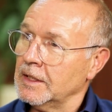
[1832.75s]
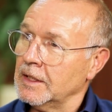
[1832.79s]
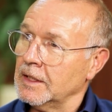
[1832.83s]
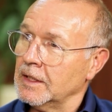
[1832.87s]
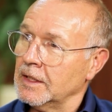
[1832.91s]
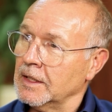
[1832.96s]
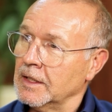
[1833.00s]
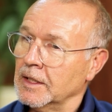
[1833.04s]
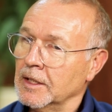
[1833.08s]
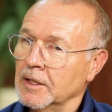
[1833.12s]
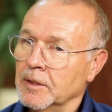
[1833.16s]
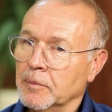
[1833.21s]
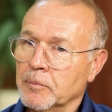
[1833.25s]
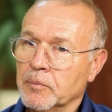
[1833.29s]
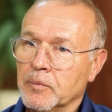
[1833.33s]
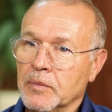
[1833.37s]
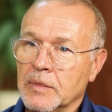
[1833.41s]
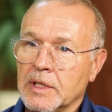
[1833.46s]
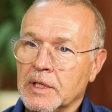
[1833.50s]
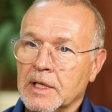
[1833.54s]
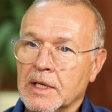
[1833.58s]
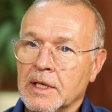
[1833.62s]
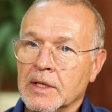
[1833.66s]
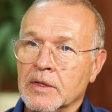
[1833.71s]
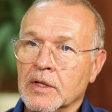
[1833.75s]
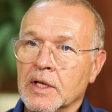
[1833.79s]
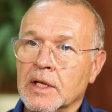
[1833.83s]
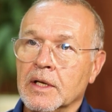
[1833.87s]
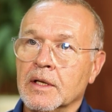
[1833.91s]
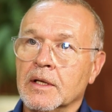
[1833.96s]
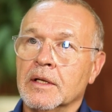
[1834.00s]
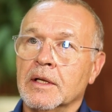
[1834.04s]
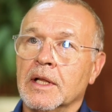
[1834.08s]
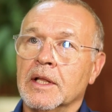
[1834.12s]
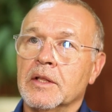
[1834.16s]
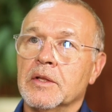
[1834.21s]
And then
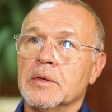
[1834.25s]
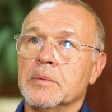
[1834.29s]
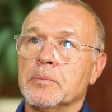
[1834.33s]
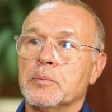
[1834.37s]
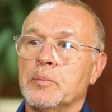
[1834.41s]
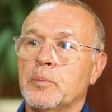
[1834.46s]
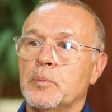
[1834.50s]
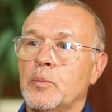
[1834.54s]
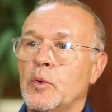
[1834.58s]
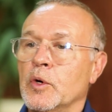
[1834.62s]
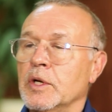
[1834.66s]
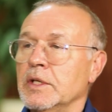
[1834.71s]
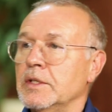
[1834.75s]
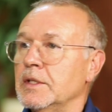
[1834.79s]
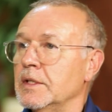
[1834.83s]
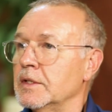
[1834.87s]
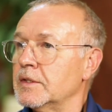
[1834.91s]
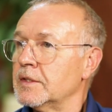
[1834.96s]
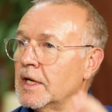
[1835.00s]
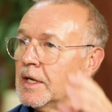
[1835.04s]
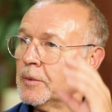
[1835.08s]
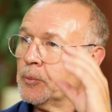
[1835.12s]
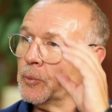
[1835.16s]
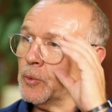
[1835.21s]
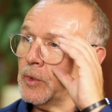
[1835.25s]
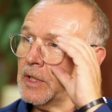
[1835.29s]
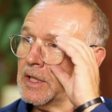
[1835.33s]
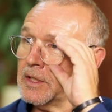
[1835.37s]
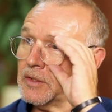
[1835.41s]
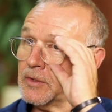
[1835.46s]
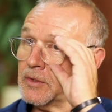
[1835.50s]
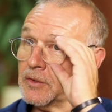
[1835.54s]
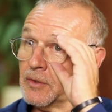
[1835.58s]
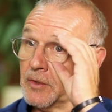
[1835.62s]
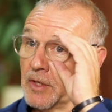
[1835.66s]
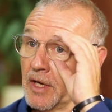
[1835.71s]
another point in time, we
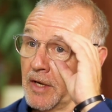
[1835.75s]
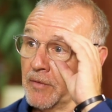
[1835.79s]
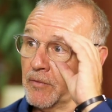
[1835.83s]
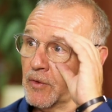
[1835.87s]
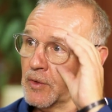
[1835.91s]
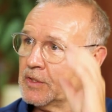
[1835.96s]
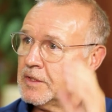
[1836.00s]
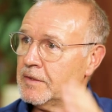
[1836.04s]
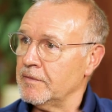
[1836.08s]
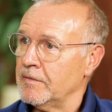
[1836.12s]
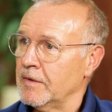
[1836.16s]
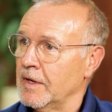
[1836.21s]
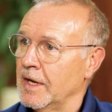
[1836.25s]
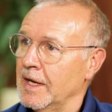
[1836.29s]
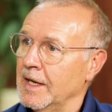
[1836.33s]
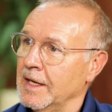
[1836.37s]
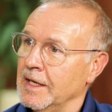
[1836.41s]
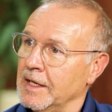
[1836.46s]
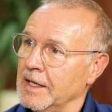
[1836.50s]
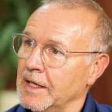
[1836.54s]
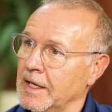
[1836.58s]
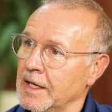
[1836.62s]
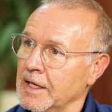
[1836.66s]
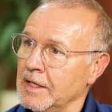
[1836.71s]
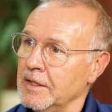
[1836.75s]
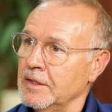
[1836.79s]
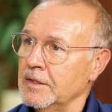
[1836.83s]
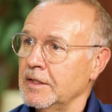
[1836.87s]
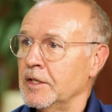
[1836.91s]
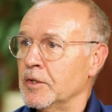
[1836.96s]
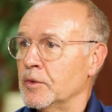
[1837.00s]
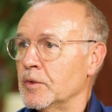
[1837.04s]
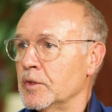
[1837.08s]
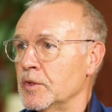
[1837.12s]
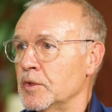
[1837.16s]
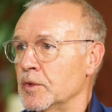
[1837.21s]
had to diversify again,
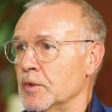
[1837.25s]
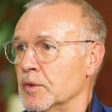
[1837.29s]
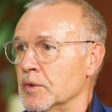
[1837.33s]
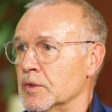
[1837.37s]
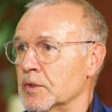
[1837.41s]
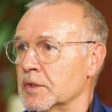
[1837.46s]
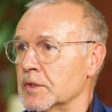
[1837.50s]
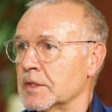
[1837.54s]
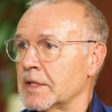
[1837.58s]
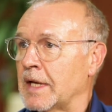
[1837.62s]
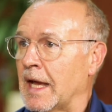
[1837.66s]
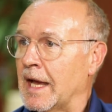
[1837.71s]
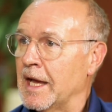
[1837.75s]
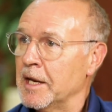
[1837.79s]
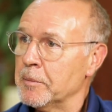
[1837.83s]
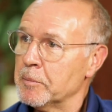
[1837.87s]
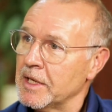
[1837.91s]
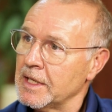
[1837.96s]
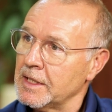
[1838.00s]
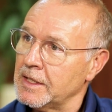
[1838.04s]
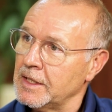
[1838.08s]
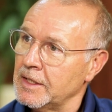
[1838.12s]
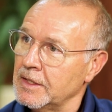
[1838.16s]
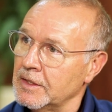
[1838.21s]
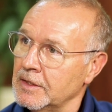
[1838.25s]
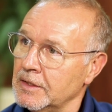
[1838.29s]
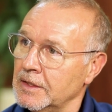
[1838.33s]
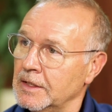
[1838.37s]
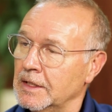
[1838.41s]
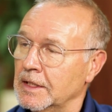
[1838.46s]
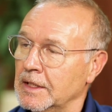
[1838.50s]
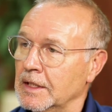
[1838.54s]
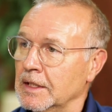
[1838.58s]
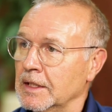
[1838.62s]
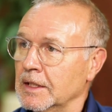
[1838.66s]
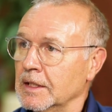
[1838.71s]
introduce can making,
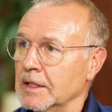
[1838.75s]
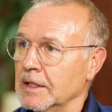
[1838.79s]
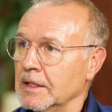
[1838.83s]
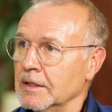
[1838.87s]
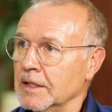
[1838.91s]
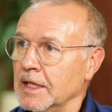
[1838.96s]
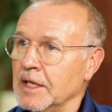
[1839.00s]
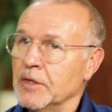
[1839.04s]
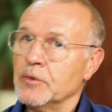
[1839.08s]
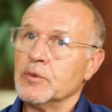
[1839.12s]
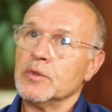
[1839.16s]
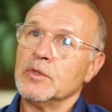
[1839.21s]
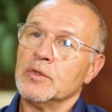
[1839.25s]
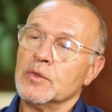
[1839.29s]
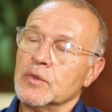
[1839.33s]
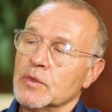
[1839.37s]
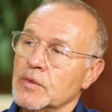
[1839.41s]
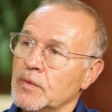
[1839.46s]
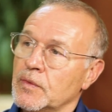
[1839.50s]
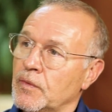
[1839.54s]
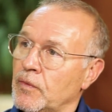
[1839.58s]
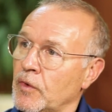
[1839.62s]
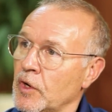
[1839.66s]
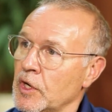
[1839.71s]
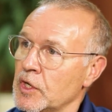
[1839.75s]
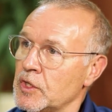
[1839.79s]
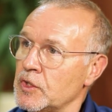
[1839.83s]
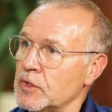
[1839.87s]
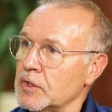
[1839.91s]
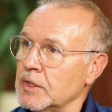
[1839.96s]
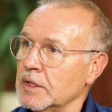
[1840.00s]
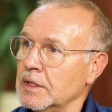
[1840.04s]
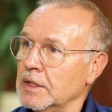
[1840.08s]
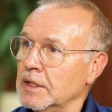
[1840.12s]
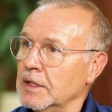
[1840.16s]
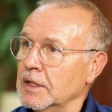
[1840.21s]
introduce
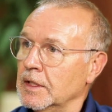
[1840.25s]
fresh,